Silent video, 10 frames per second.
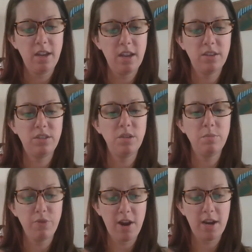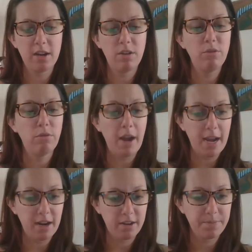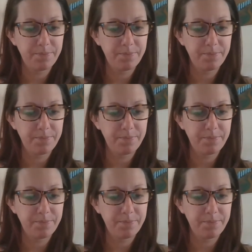is to break rank.